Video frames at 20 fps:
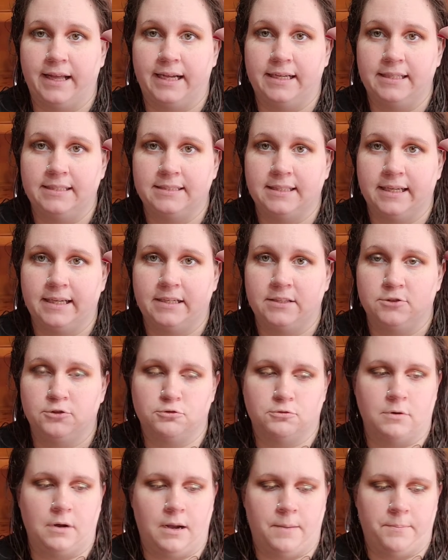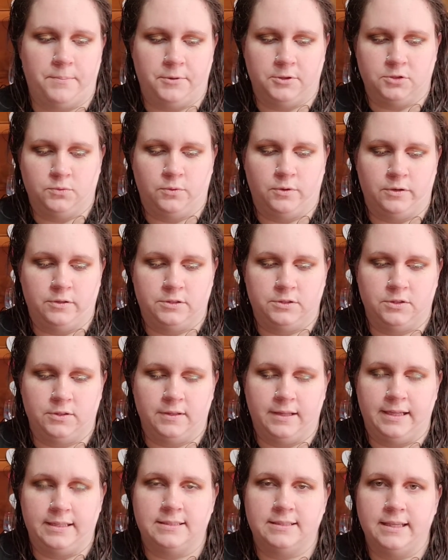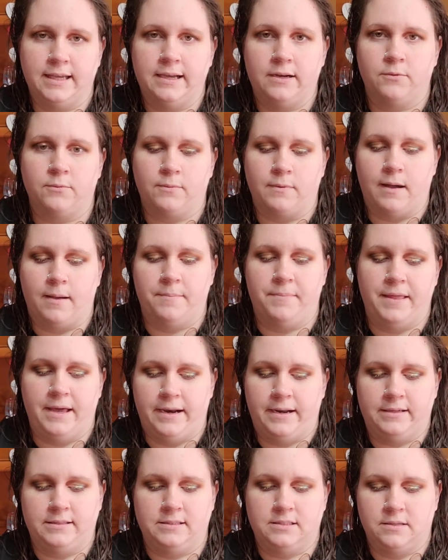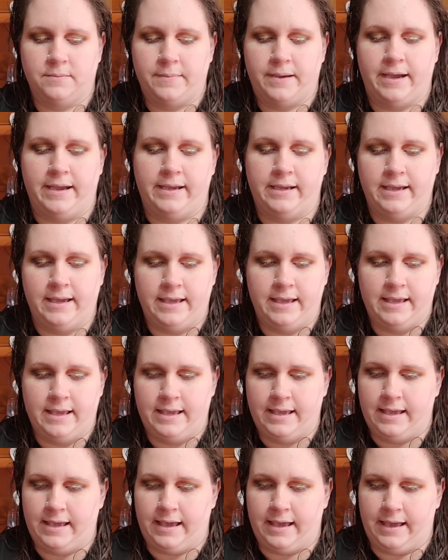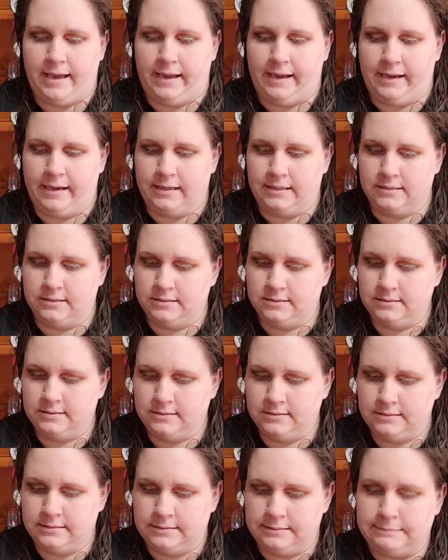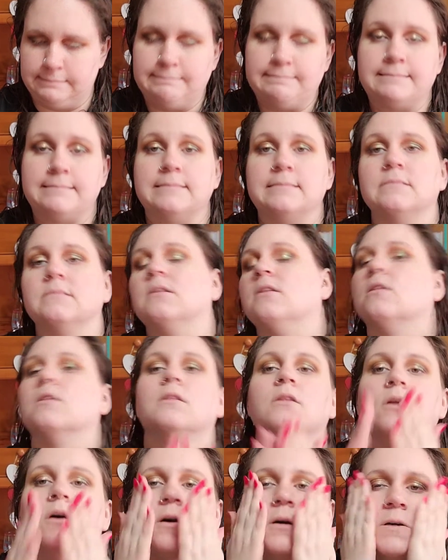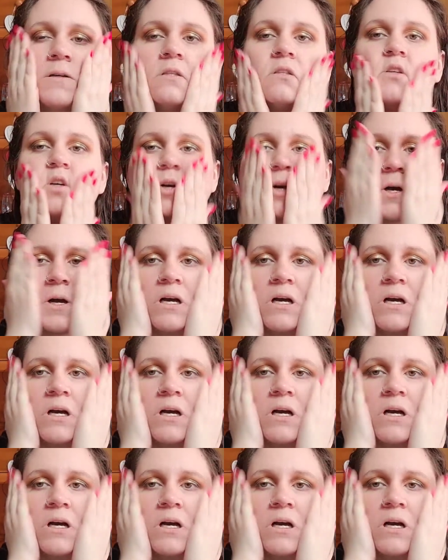that is like a dropper's worth. So let's like rub that into my hands. Looks